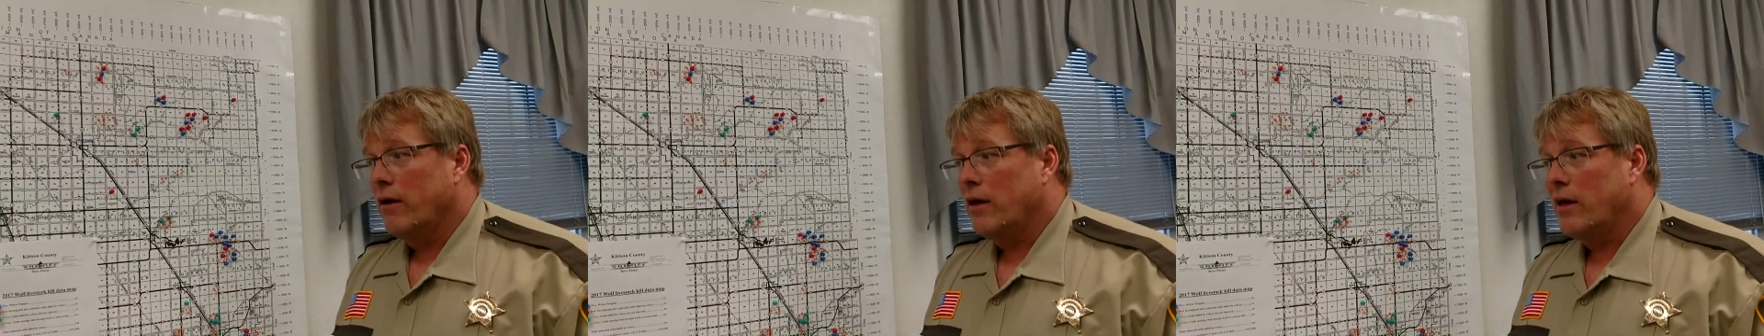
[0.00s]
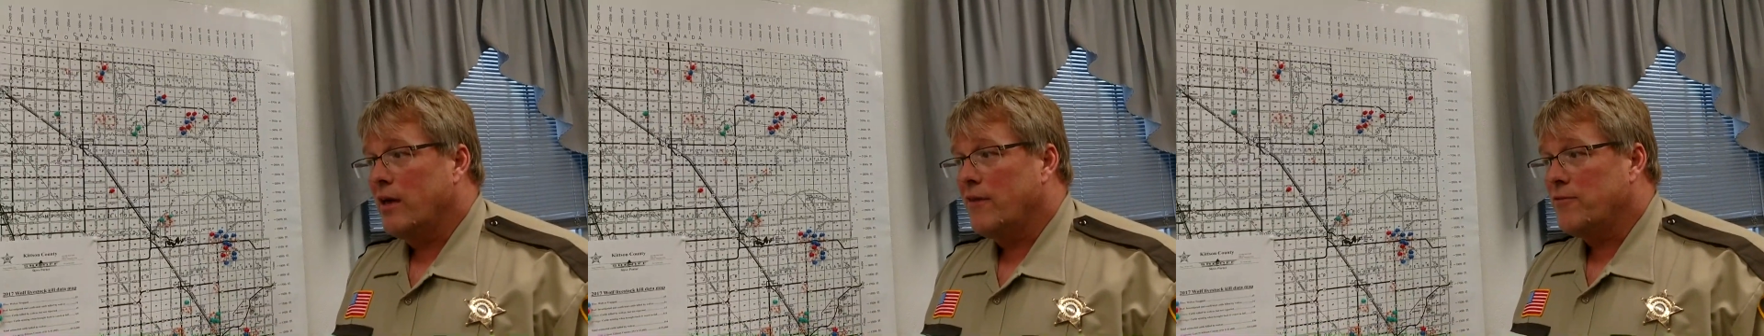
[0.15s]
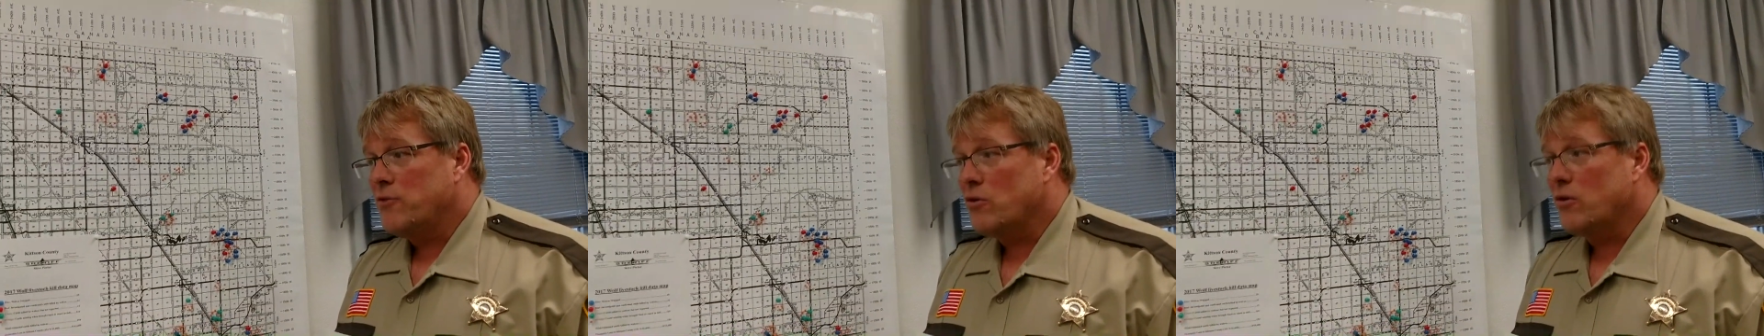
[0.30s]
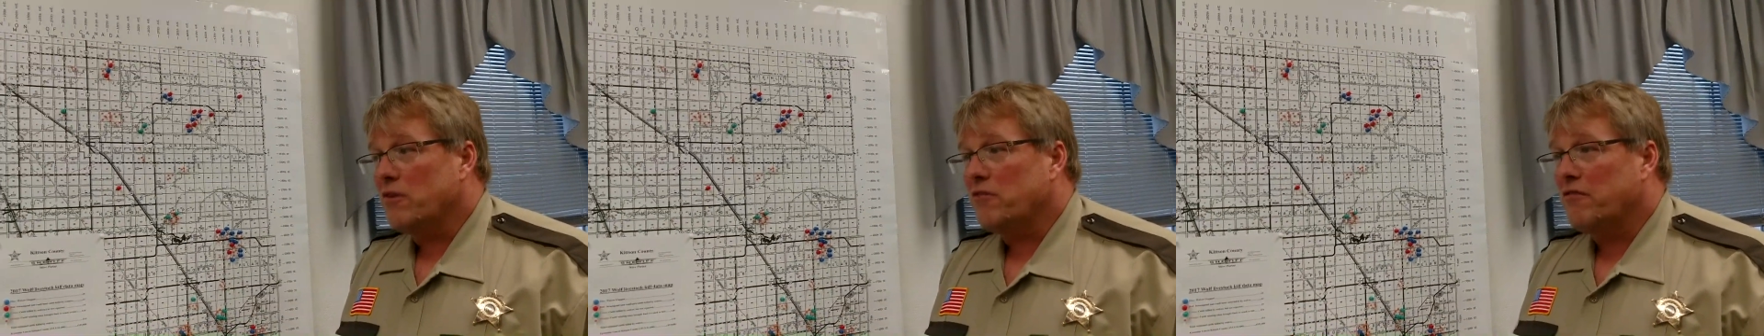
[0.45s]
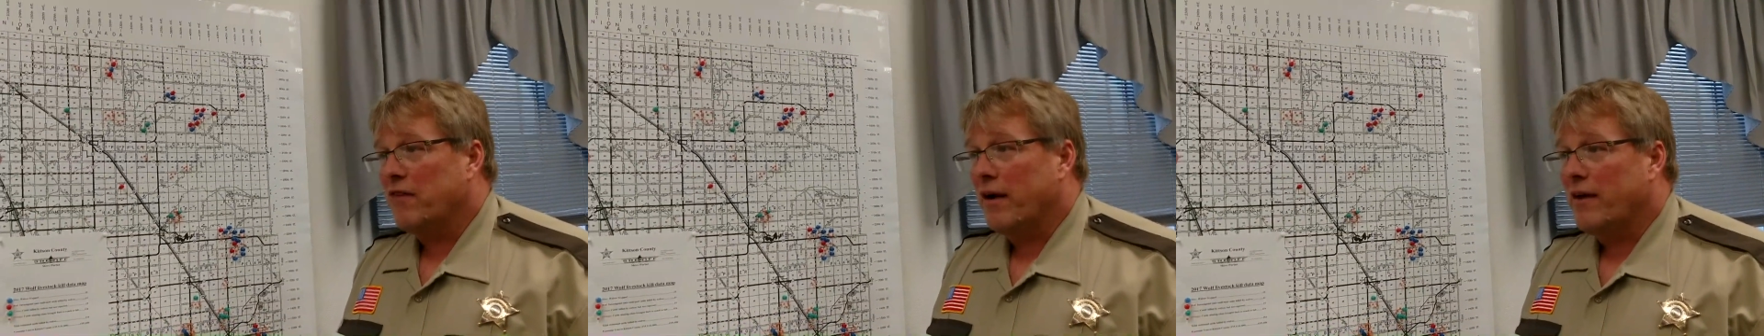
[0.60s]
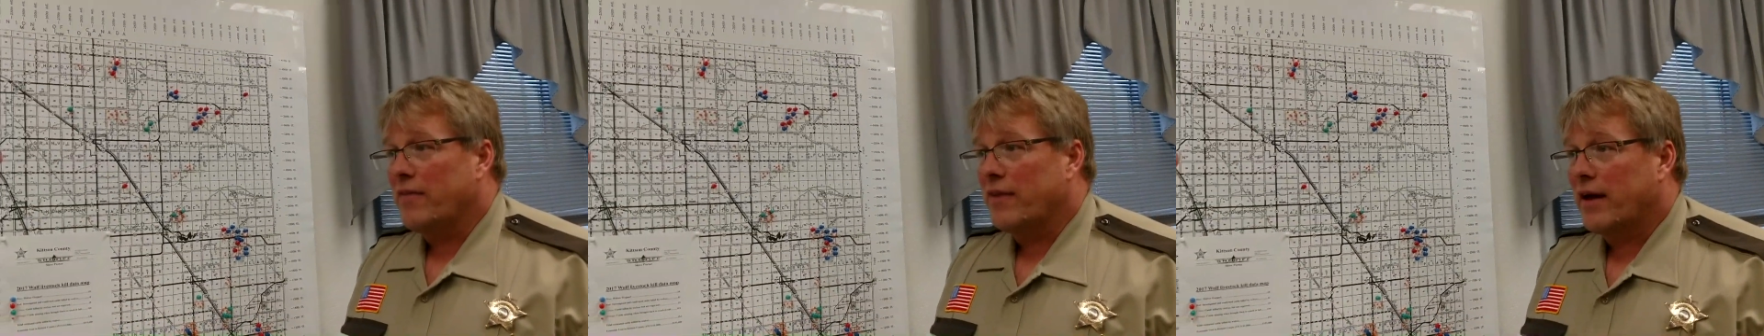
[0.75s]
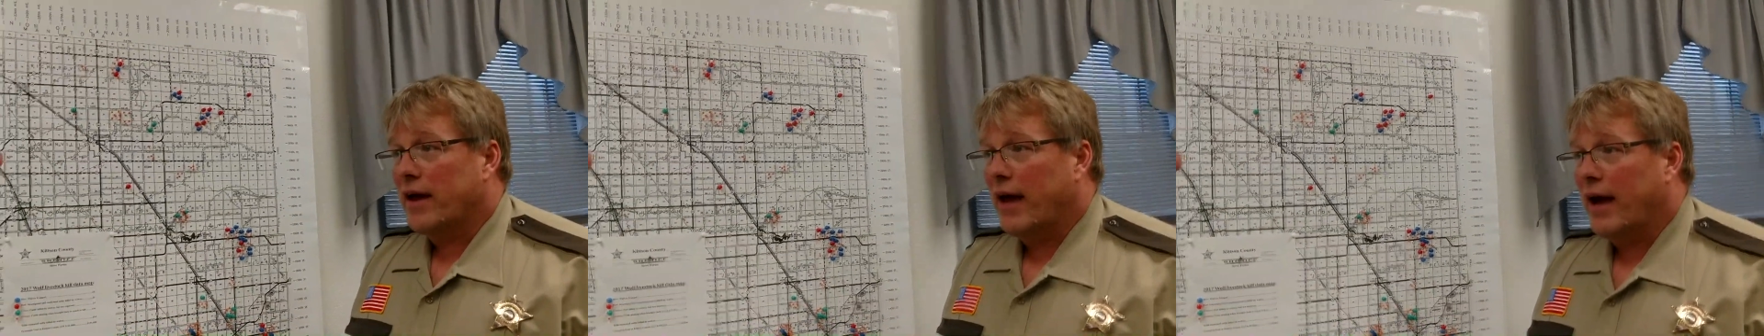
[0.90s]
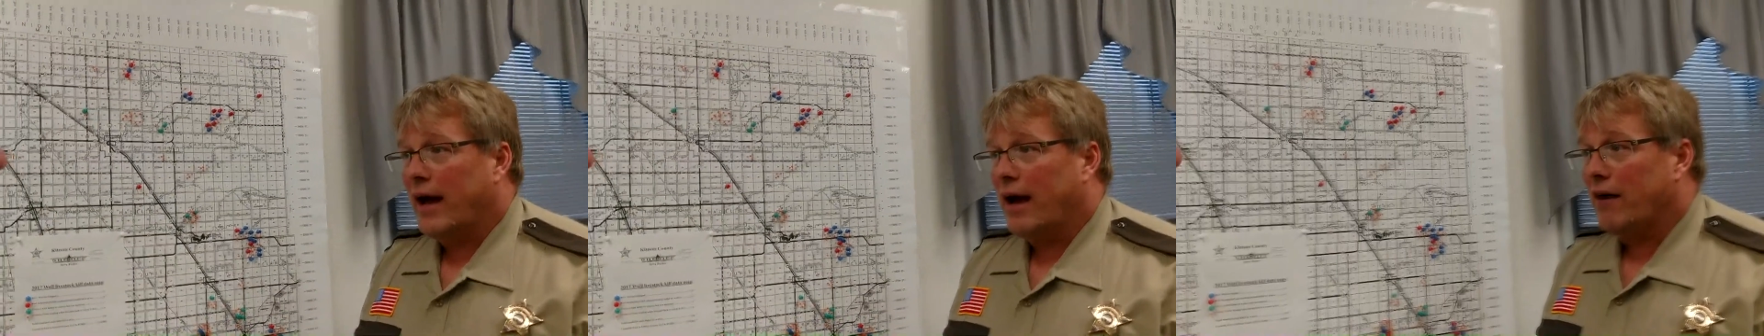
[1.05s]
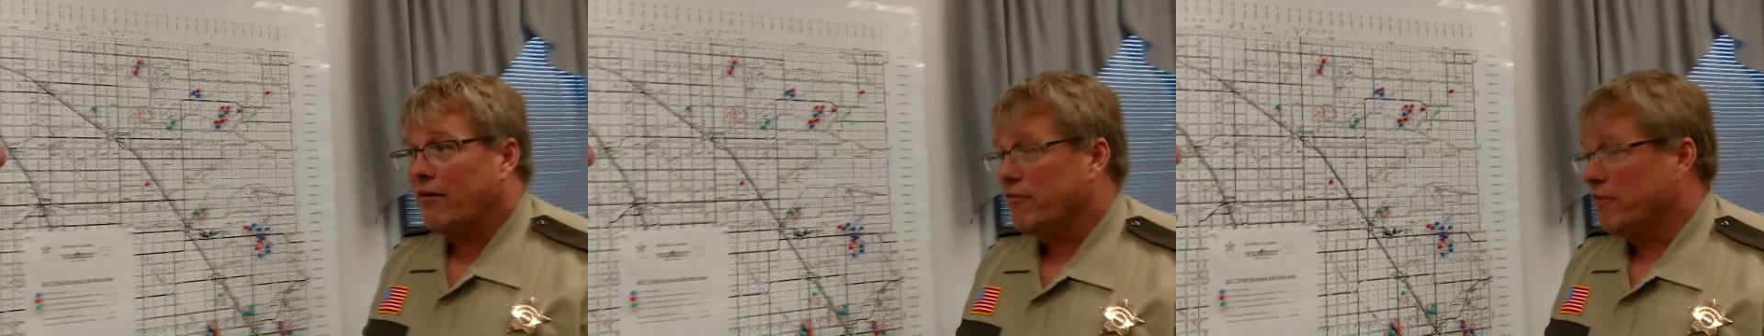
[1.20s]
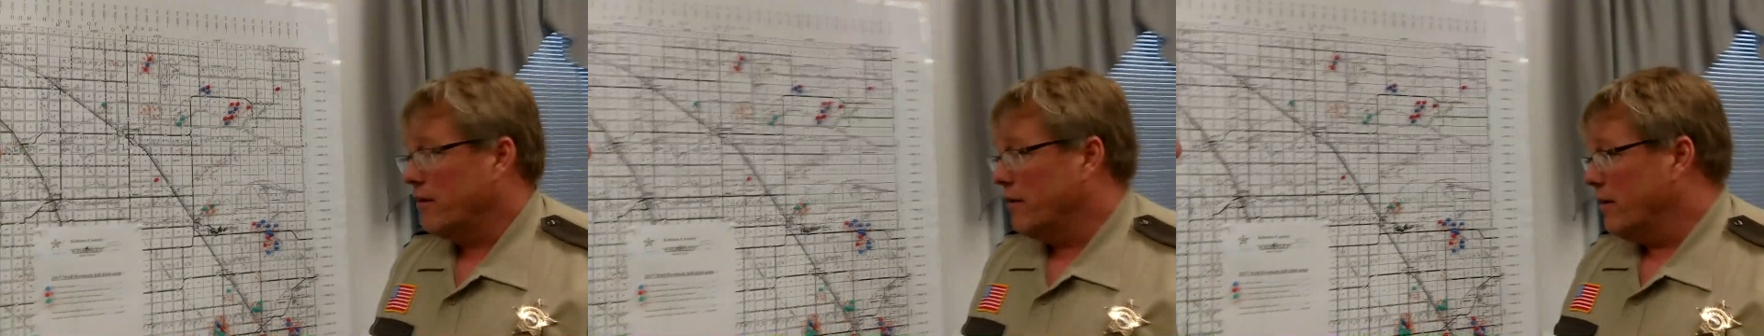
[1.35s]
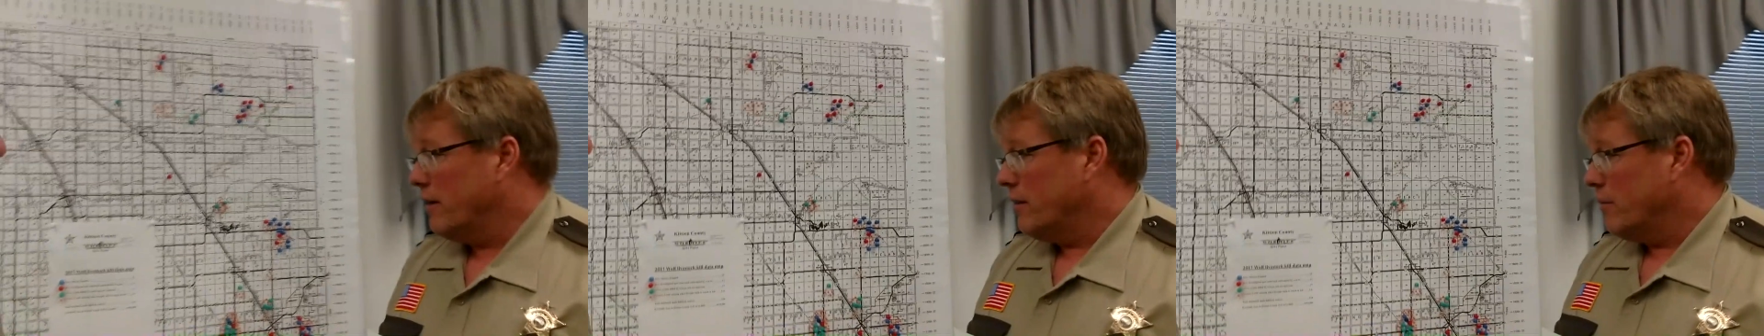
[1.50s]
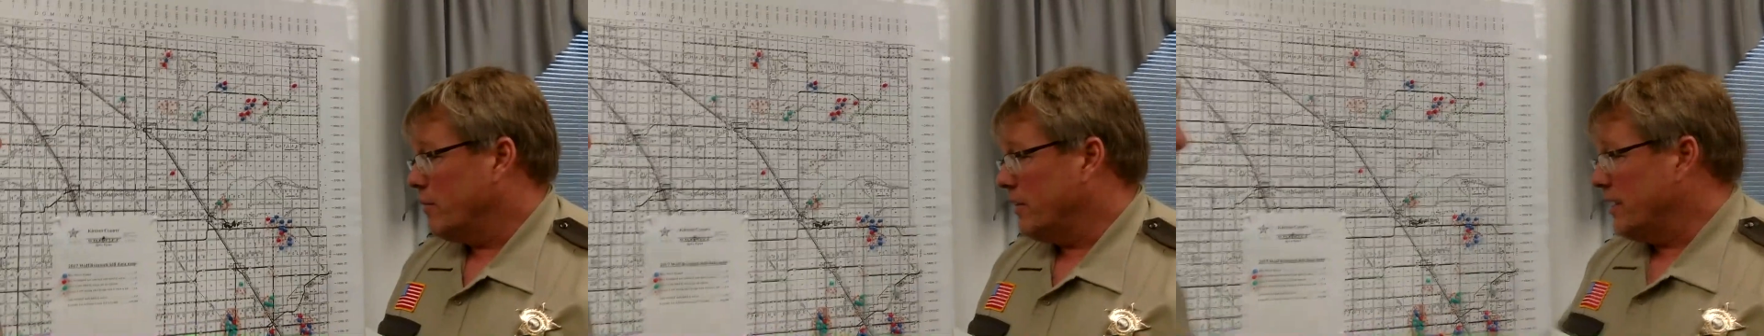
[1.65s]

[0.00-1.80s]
if you can find the calf. But